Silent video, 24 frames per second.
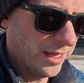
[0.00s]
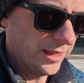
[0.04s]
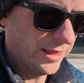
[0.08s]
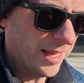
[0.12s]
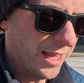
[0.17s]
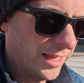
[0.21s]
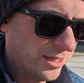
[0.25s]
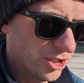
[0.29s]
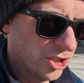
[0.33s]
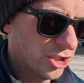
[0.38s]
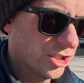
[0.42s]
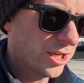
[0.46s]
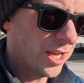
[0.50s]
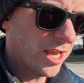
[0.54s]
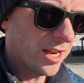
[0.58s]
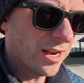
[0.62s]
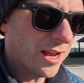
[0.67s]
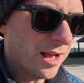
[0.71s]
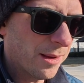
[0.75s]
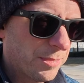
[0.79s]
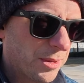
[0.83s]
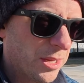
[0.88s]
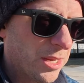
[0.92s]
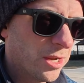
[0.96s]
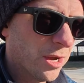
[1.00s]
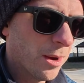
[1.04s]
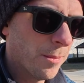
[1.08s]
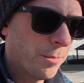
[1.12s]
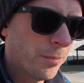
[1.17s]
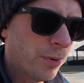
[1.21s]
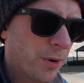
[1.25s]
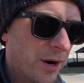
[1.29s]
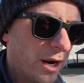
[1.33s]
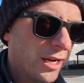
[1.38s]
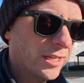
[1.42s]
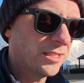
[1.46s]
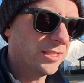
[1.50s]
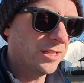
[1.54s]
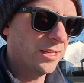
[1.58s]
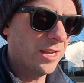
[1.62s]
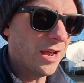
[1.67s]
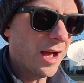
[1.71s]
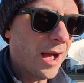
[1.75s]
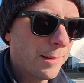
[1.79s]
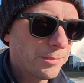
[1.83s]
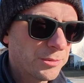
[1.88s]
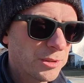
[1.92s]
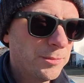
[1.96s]
and that just cannot be compressed
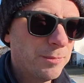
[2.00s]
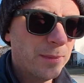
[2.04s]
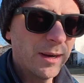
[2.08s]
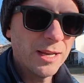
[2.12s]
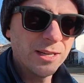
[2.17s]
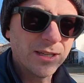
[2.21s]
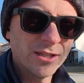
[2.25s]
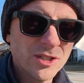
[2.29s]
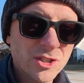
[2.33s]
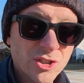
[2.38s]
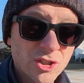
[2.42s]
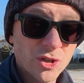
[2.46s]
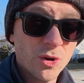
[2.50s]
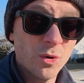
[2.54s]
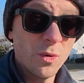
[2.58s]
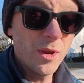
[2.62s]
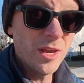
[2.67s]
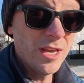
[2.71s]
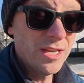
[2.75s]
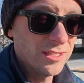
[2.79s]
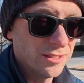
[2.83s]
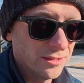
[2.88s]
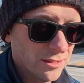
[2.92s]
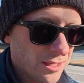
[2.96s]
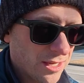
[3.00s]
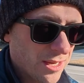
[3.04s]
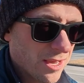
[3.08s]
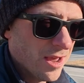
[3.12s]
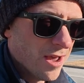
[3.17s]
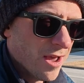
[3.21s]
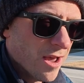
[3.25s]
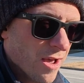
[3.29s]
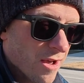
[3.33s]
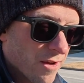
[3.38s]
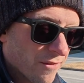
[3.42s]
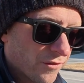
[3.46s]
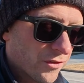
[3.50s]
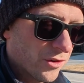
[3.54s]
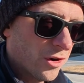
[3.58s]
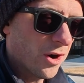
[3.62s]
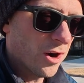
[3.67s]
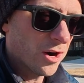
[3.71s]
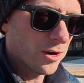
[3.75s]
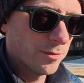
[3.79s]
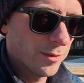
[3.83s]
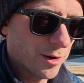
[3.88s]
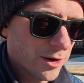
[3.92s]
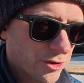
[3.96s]
and optimized so easily for
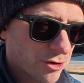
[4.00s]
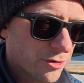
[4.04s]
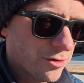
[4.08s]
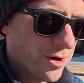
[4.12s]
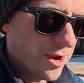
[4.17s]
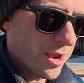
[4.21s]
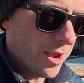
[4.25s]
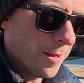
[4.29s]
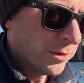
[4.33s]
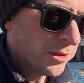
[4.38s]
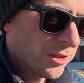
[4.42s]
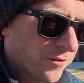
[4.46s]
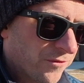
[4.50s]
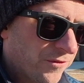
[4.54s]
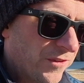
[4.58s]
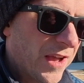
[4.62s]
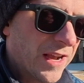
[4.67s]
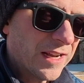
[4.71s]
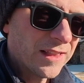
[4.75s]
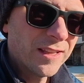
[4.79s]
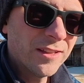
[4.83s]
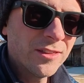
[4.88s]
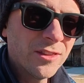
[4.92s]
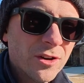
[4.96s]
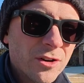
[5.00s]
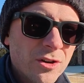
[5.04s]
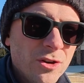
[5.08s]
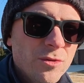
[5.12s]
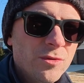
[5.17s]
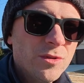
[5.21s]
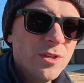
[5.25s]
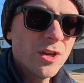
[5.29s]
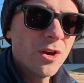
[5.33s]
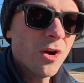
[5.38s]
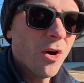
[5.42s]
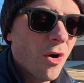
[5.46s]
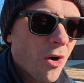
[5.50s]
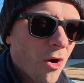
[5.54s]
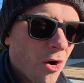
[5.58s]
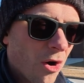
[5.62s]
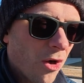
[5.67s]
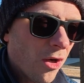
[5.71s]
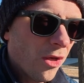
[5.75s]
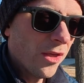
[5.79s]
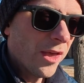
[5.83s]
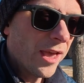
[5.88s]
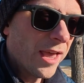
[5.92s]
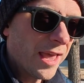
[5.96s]
Hardware 3. But the fact that they're using
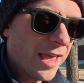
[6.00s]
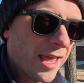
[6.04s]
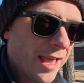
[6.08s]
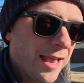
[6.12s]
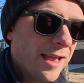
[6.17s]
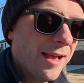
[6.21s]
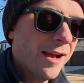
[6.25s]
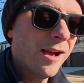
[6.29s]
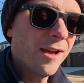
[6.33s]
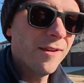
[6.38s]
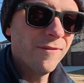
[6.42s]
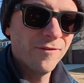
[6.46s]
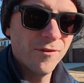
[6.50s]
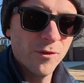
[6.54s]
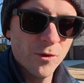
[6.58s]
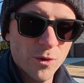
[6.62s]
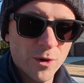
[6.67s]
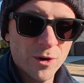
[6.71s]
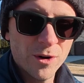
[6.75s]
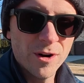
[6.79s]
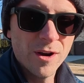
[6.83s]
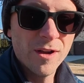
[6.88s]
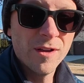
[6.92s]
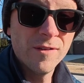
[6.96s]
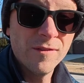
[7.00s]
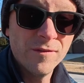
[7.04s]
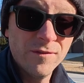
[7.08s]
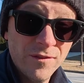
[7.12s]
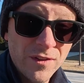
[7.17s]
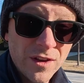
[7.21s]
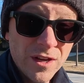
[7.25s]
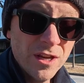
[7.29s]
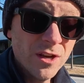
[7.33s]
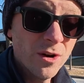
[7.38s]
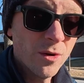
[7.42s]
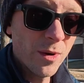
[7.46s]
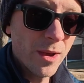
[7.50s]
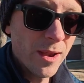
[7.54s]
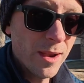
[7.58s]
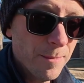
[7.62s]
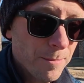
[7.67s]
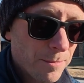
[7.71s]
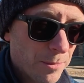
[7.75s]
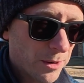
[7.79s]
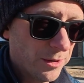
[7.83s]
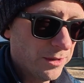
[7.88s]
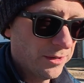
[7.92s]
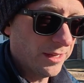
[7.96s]
all AI4 video
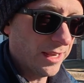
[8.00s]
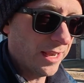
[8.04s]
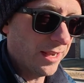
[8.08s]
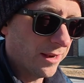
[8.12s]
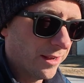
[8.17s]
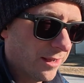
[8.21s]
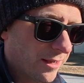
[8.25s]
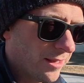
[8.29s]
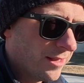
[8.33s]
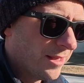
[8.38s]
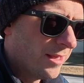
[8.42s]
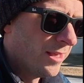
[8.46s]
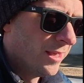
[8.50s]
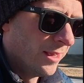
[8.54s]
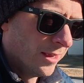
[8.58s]
input data